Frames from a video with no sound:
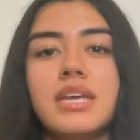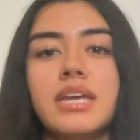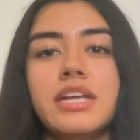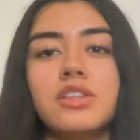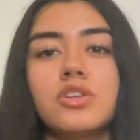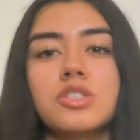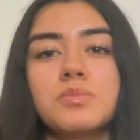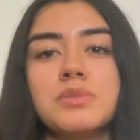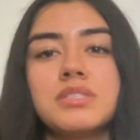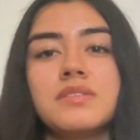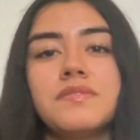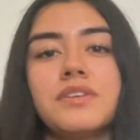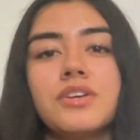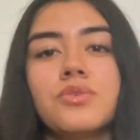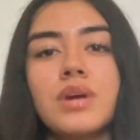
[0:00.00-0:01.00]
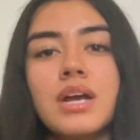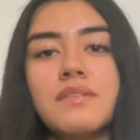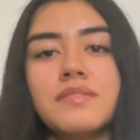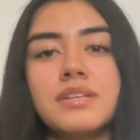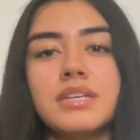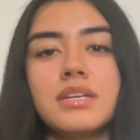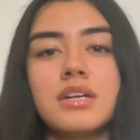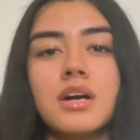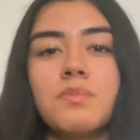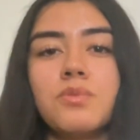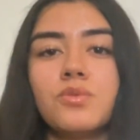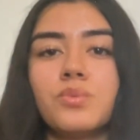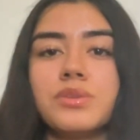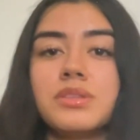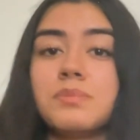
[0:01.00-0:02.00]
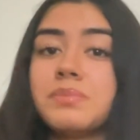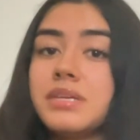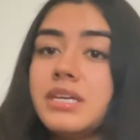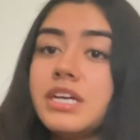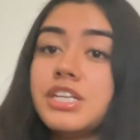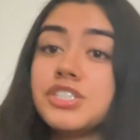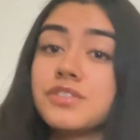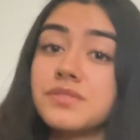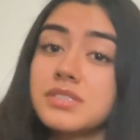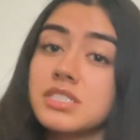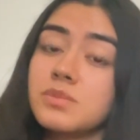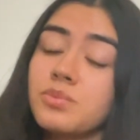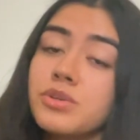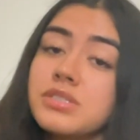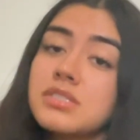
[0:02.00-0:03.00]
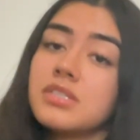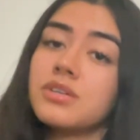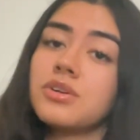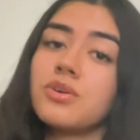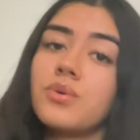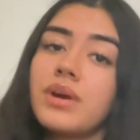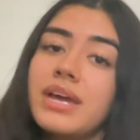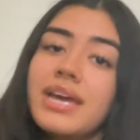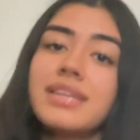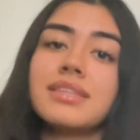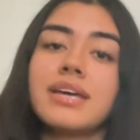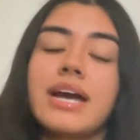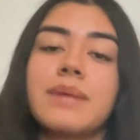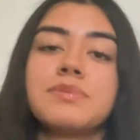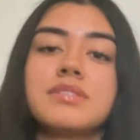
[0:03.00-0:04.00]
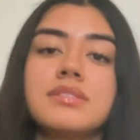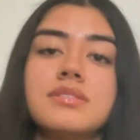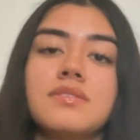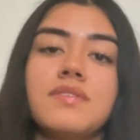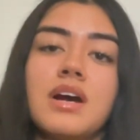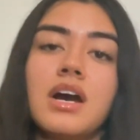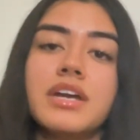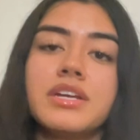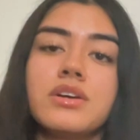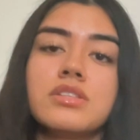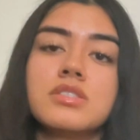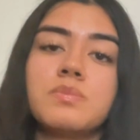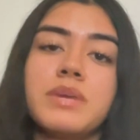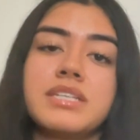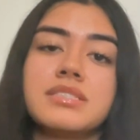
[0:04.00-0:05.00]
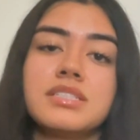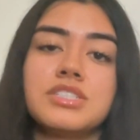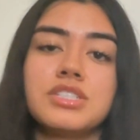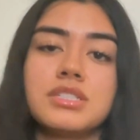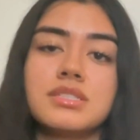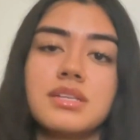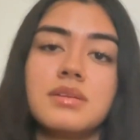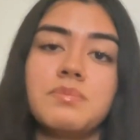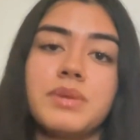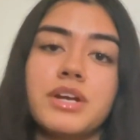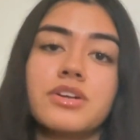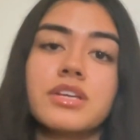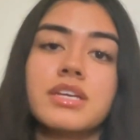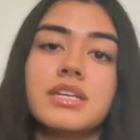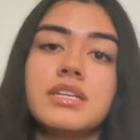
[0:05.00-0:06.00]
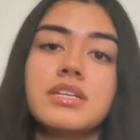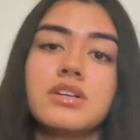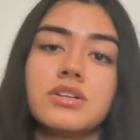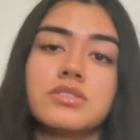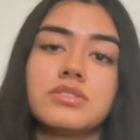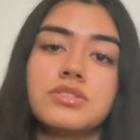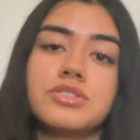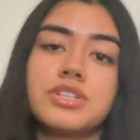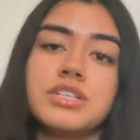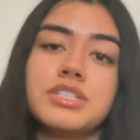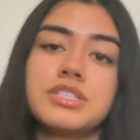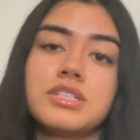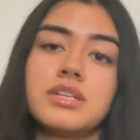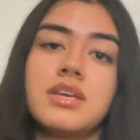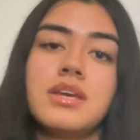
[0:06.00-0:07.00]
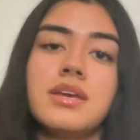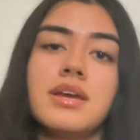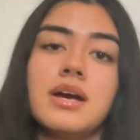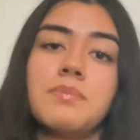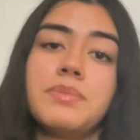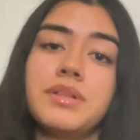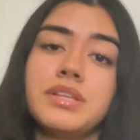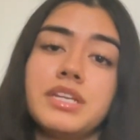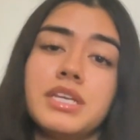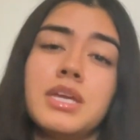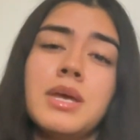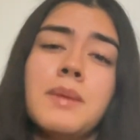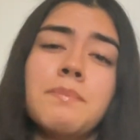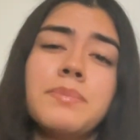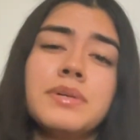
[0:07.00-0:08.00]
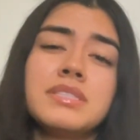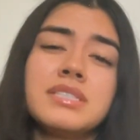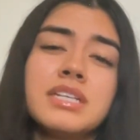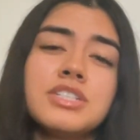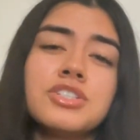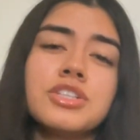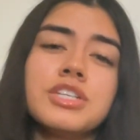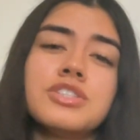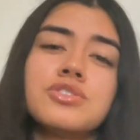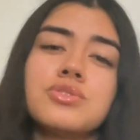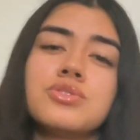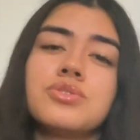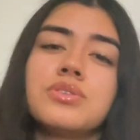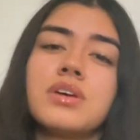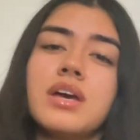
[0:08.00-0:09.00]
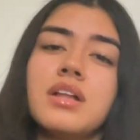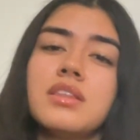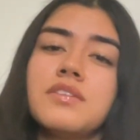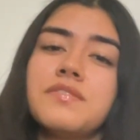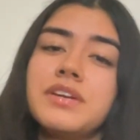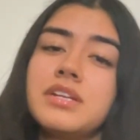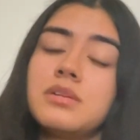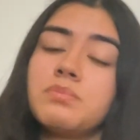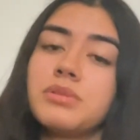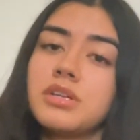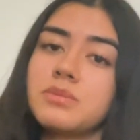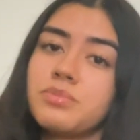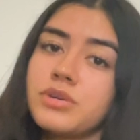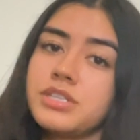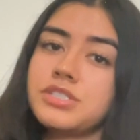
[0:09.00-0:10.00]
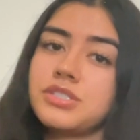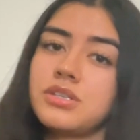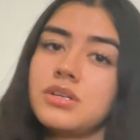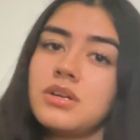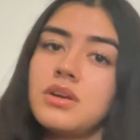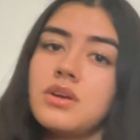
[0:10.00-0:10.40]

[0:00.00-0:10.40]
A low specific gravity coupled with the pH of 6.0 and the absence of ions might suggest impaired kidney concentration ability, potentially due to the elevated blood pressure.